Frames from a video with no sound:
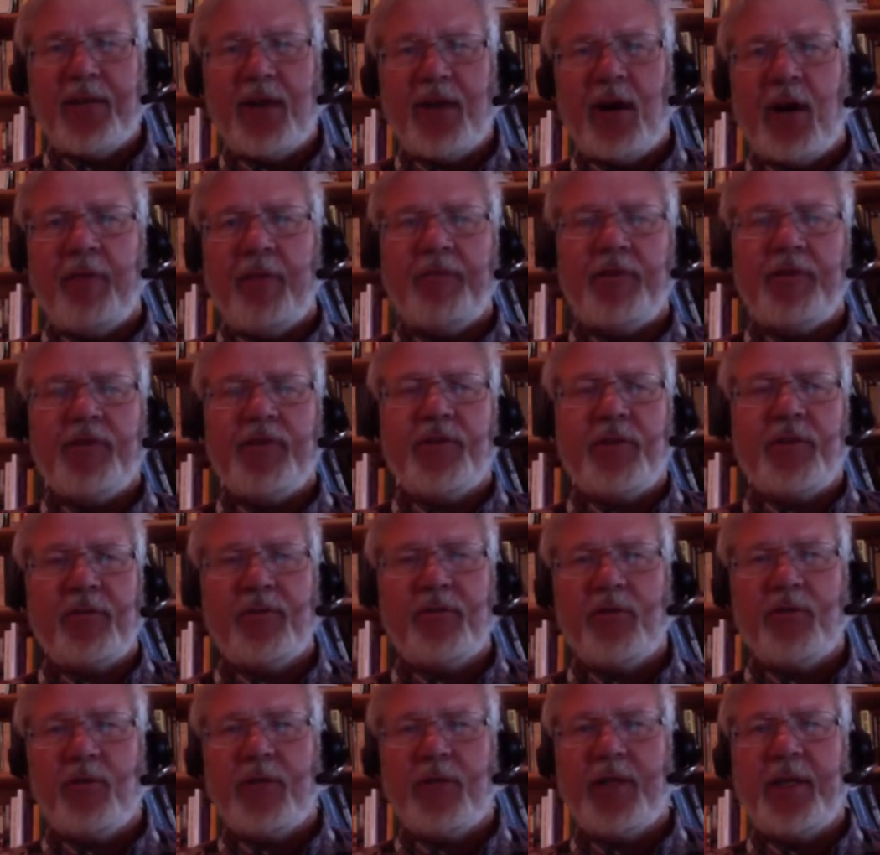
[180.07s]
Office of
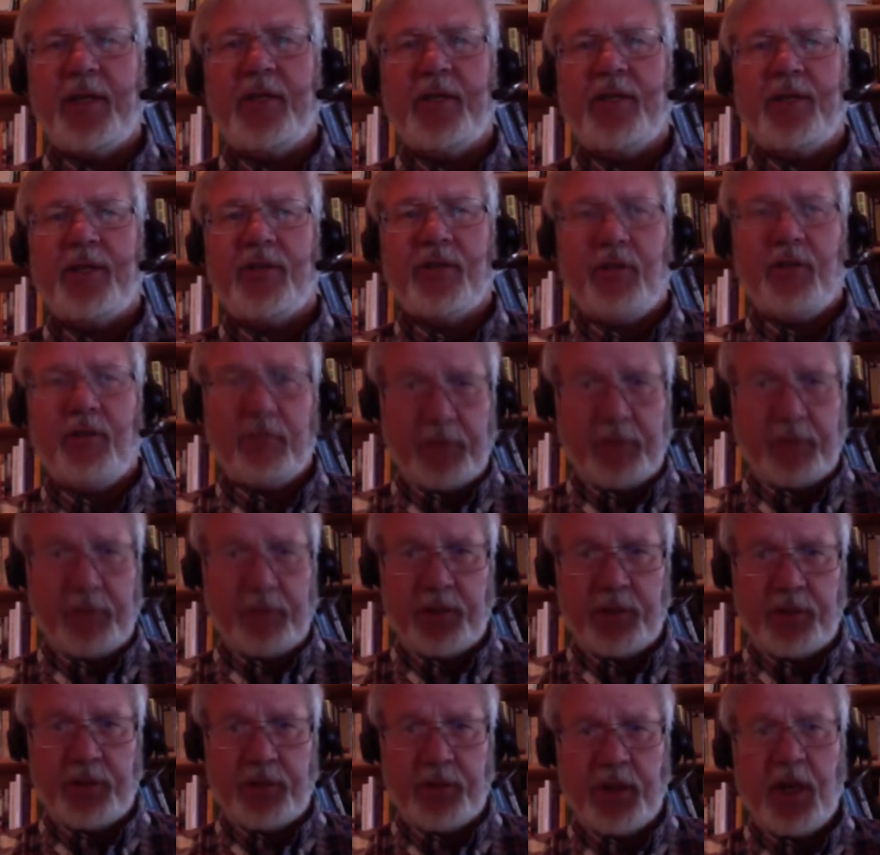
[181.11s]
Strategic
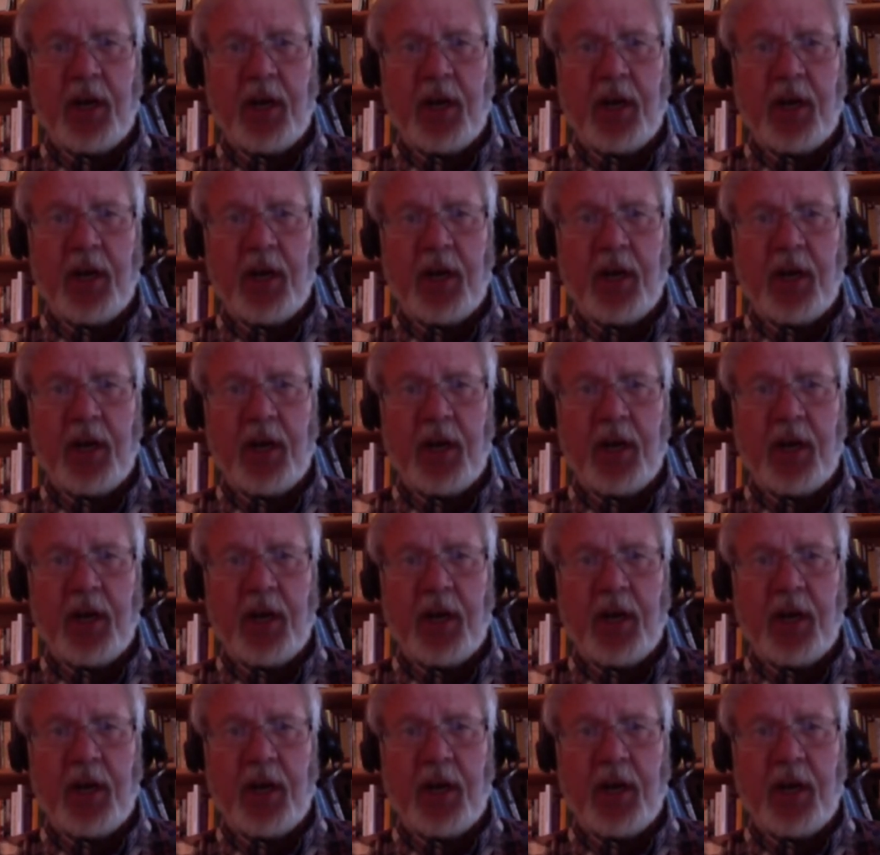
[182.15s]
Services,